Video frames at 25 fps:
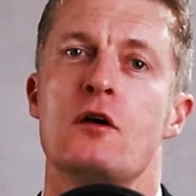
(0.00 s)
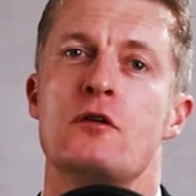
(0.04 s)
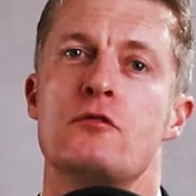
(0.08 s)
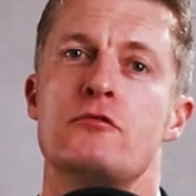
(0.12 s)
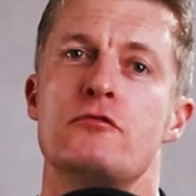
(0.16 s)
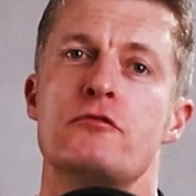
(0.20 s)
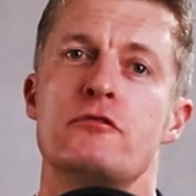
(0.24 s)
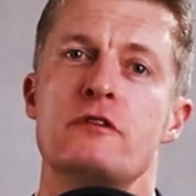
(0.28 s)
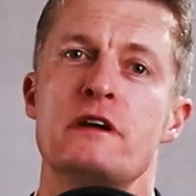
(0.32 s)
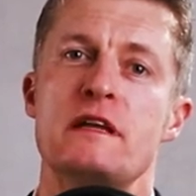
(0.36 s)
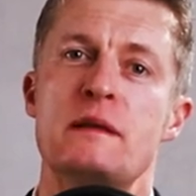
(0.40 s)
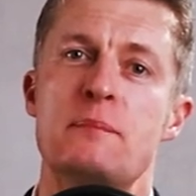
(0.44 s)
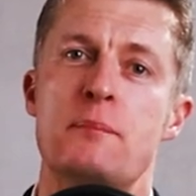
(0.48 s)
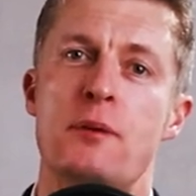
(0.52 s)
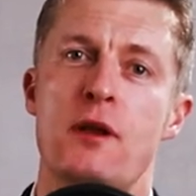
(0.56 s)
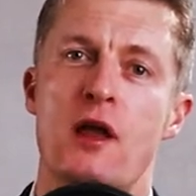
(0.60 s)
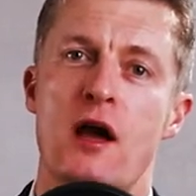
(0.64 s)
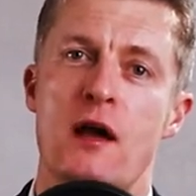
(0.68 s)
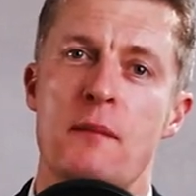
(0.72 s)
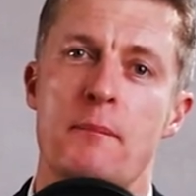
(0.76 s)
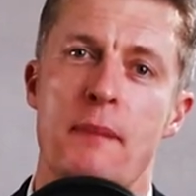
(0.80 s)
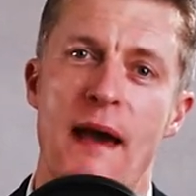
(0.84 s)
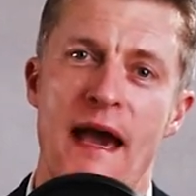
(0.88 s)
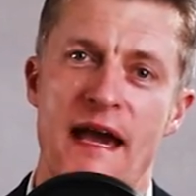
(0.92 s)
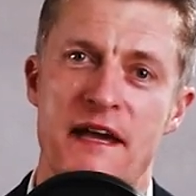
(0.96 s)

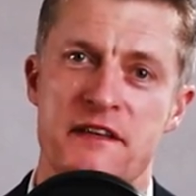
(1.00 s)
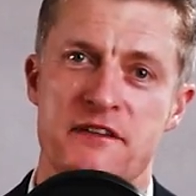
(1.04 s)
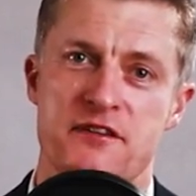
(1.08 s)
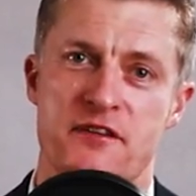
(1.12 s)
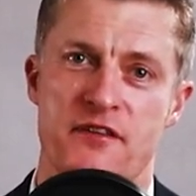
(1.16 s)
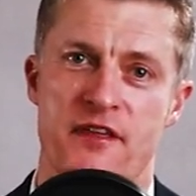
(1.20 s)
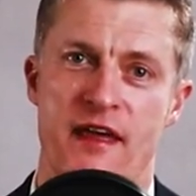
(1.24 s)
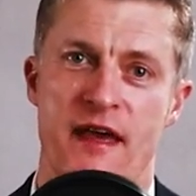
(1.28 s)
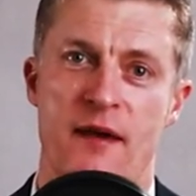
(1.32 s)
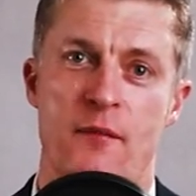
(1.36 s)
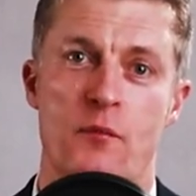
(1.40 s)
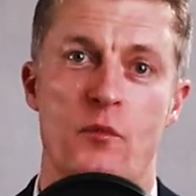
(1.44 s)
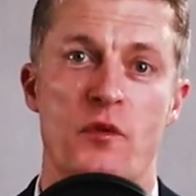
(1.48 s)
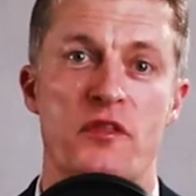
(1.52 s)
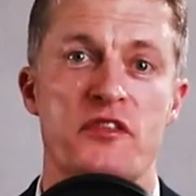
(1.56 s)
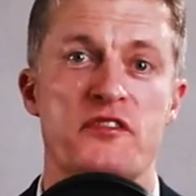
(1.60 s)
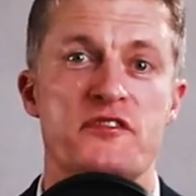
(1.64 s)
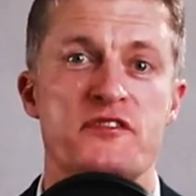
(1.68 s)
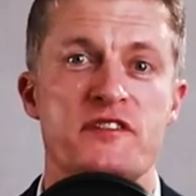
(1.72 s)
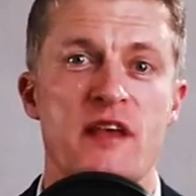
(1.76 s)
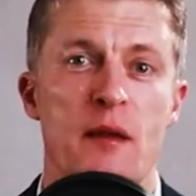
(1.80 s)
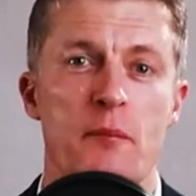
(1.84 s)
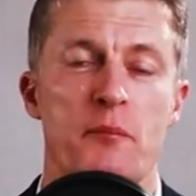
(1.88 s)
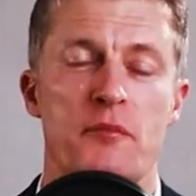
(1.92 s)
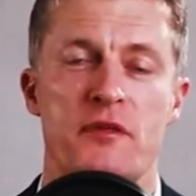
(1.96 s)
Reply back to them with
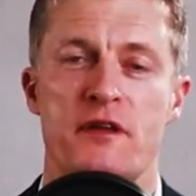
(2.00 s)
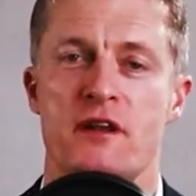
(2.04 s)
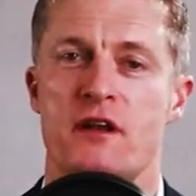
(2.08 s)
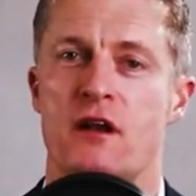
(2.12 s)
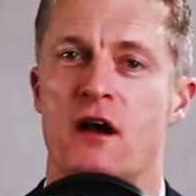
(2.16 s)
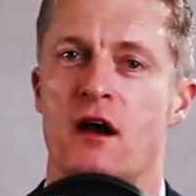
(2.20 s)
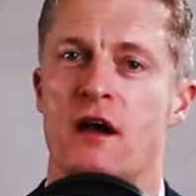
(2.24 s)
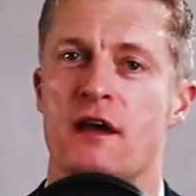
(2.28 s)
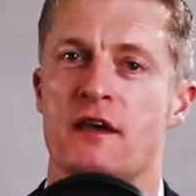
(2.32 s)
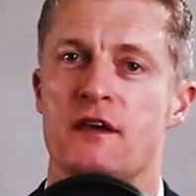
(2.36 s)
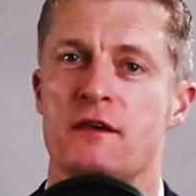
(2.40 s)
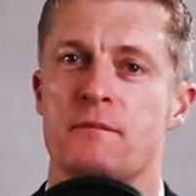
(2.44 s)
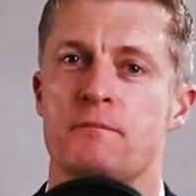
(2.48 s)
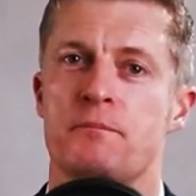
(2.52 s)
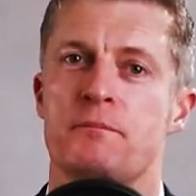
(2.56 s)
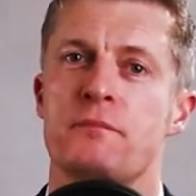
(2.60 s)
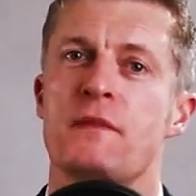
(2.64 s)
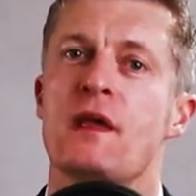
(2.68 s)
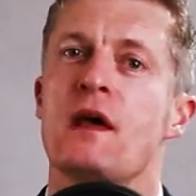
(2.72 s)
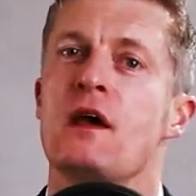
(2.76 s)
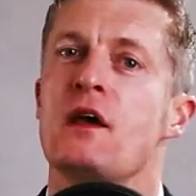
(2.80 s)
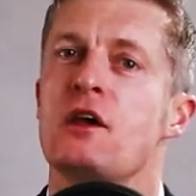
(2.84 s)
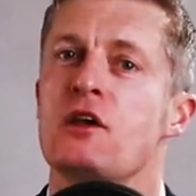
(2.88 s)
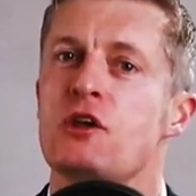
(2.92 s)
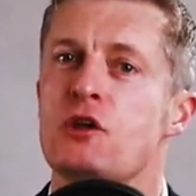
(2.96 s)
something like,
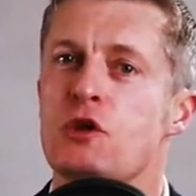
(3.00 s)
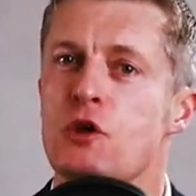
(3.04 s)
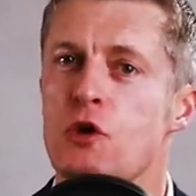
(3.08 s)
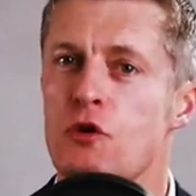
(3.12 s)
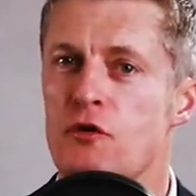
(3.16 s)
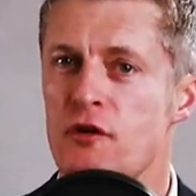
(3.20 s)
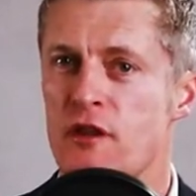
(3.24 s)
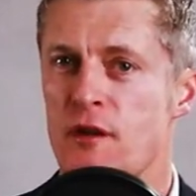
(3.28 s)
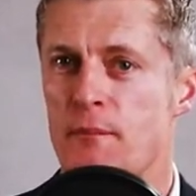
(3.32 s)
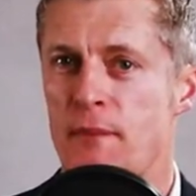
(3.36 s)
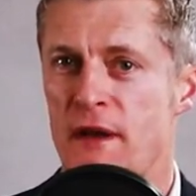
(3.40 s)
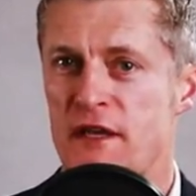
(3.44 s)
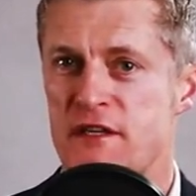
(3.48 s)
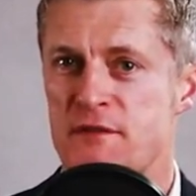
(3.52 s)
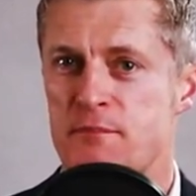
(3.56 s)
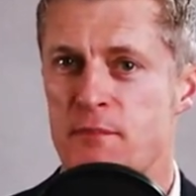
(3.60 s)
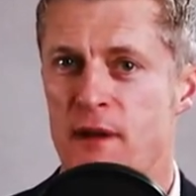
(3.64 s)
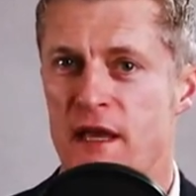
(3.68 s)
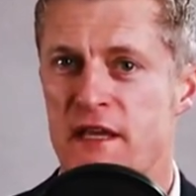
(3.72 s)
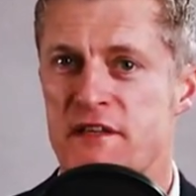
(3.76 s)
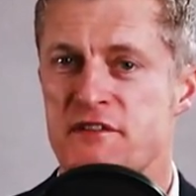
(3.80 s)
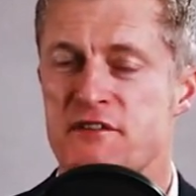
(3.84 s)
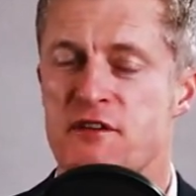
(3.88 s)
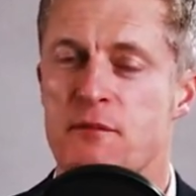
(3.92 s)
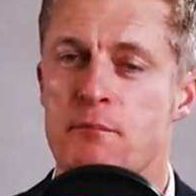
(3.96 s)
You're in the best
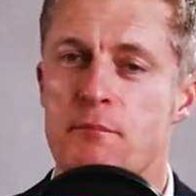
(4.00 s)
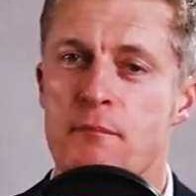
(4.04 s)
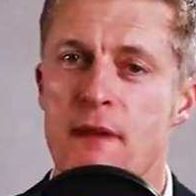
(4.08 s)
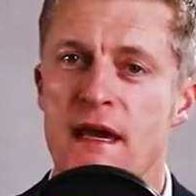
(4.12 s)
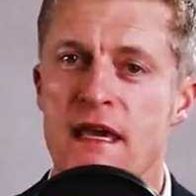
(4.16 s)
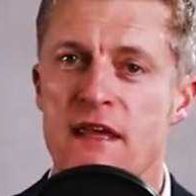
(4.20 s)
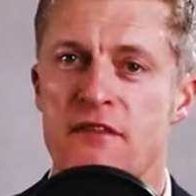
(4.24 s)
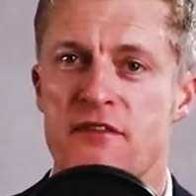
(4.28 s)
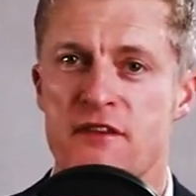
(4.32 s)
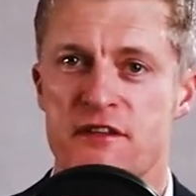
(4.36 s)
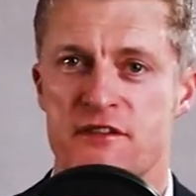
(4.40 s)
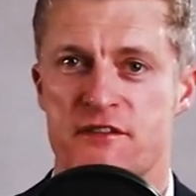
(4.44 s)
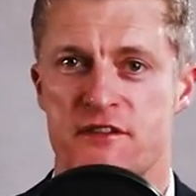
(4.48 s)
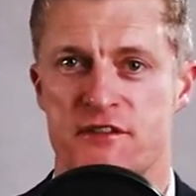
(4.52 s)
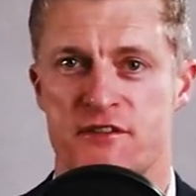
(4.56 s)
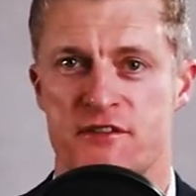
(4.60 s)
place to make this